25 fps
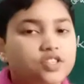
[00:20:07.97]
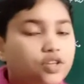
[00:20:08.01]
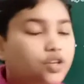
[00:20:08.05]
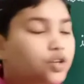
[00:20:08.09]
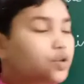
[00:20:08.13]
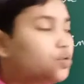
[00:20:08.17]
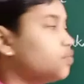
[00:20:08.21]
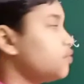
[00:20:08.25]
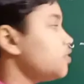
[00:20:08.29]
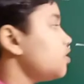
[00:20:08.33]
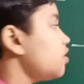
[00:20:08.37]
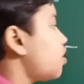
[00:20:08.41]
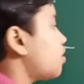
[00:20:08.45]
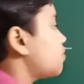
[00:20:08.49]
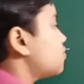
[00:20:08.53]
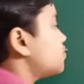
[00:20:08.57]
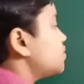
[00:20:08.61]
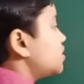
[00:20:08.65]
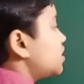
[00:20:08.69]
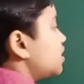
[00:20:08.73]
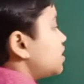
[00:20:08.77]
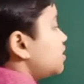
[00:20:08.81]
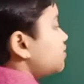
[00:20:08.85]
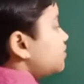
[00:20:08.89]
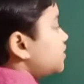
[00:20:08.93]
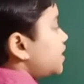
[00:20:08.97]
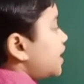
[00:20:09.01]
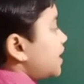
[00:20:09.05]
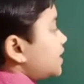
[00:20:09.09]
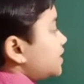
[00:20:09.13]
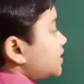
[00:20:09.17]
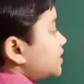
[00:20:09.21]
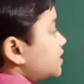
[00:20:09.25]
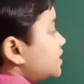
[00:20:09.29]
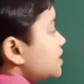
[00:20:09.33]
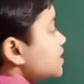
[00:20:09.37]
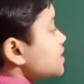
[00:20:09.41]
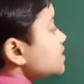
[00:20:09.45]
you will observe
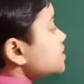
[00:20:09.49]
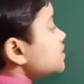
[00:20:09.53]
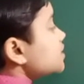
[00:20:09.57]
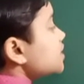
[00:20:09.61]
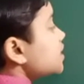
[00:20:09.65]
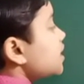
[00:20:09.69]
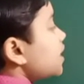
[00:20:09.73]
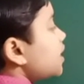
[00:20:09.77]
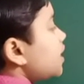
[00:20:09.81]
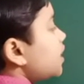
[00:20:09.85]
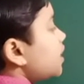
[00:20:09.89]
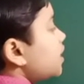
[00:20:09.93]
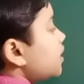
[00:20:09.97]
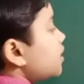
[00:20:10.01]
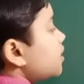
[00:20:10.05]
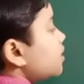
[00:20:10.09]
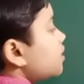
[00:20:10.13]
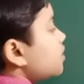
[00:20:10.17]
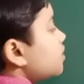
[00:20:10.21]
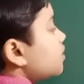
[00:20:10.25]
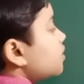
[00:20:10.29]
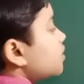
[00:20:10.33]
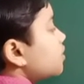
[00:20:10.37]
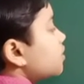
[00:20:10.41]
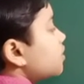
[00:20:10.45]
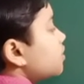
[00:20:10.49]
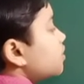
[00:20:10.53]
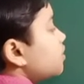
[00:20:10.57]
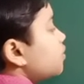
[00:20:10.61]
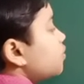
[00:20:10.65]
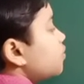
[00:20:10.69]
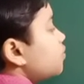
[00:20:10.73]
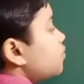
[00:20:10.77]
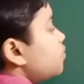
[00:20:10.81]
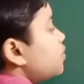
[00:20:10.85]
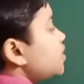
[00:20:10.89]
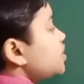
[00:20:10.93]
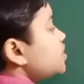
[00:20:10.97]
that this ink,